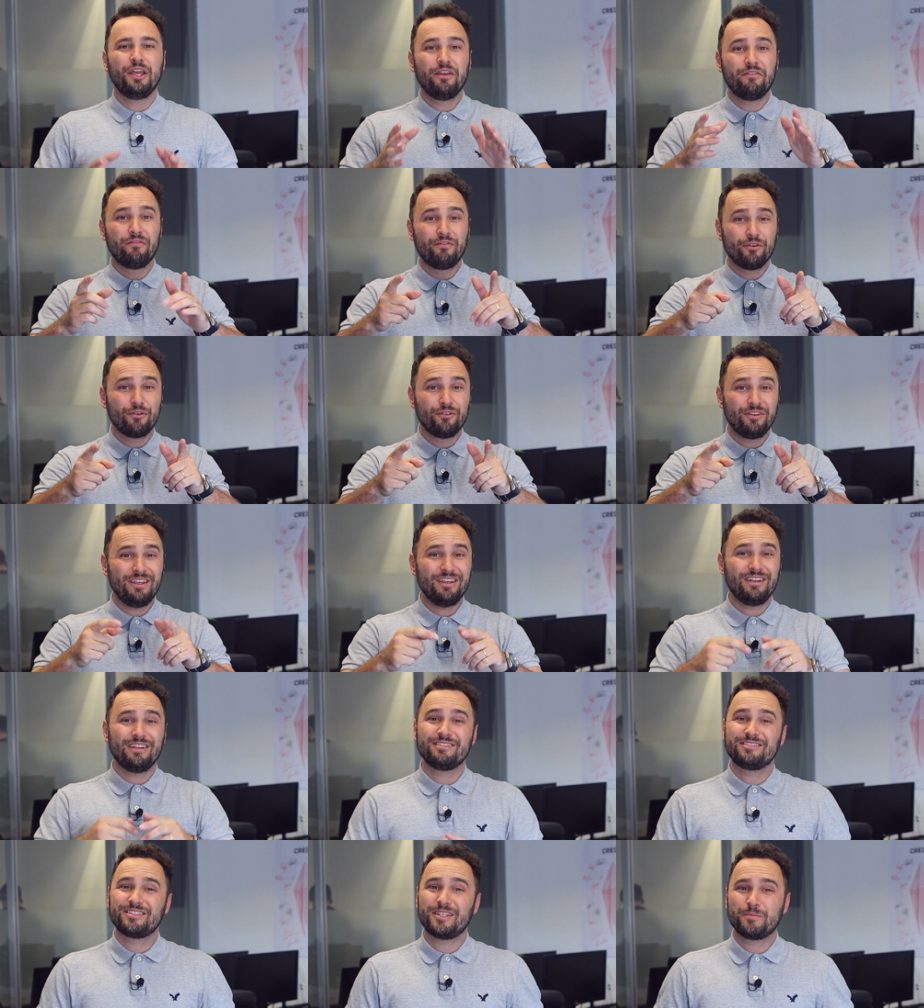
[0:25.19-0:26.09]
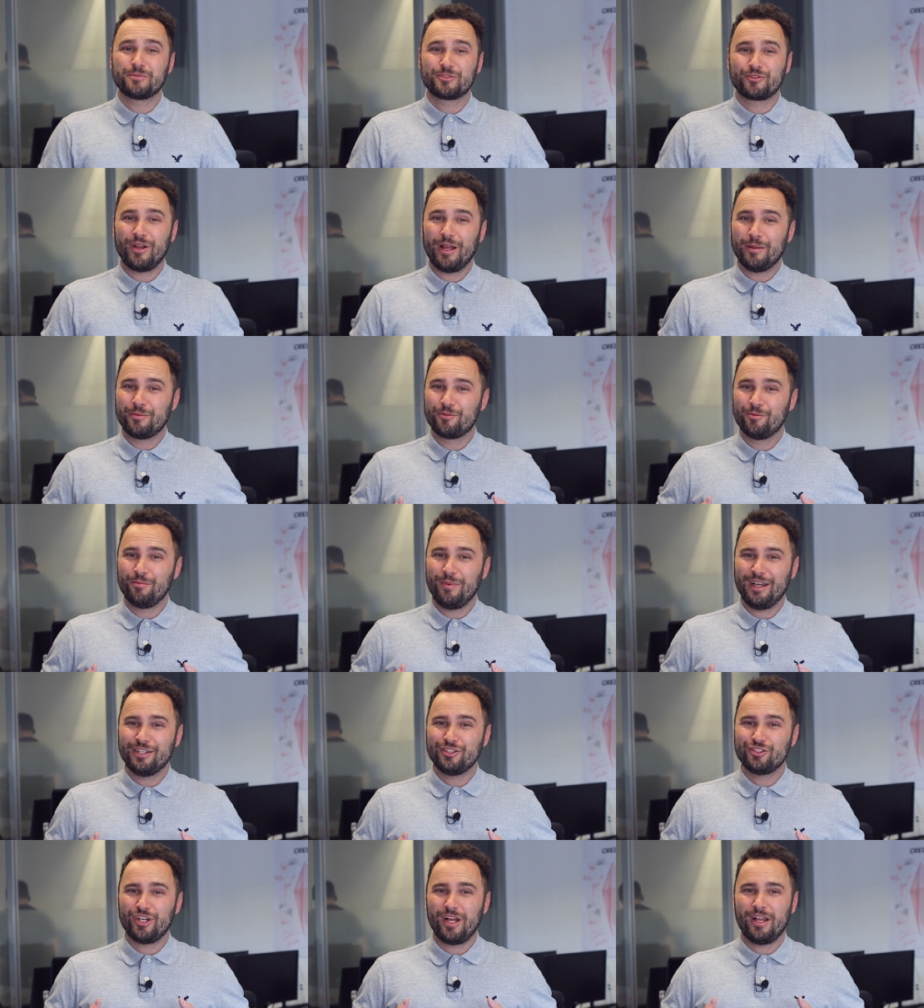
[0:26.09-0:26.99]
If you didn't subscribe to
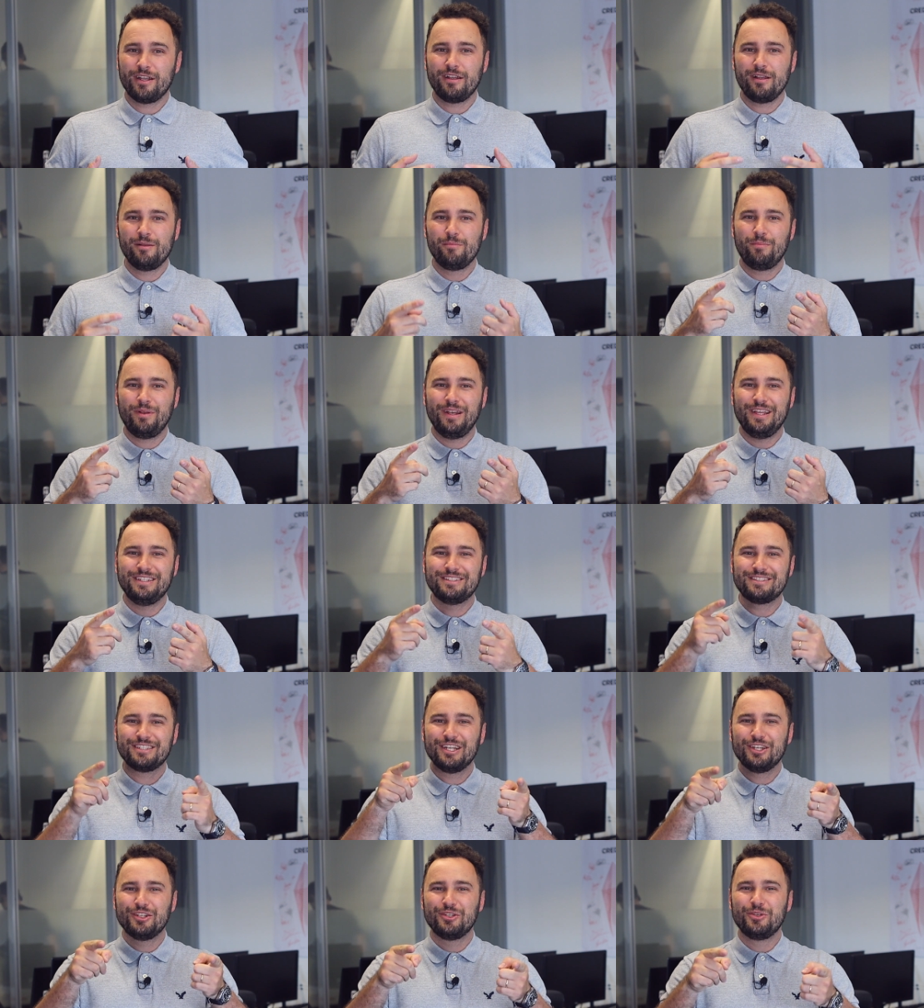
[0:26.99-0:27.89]
my channel, please